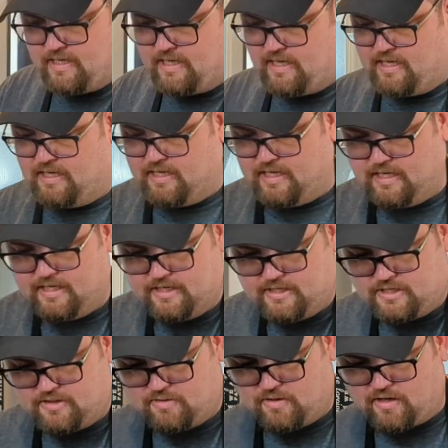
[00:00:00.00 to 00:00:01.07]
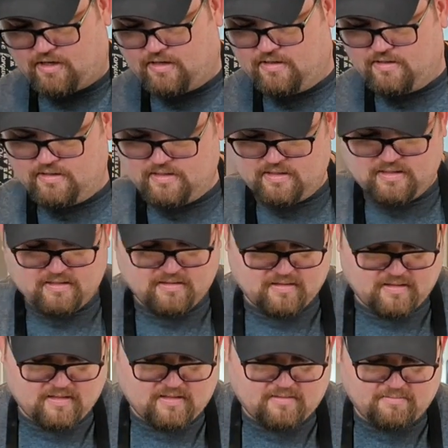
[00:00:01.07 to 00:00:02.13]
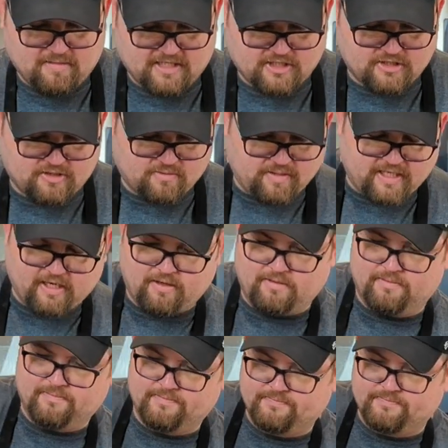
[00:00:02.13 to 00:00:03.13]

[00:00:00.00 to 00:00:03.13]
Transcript: And into our mixture we go.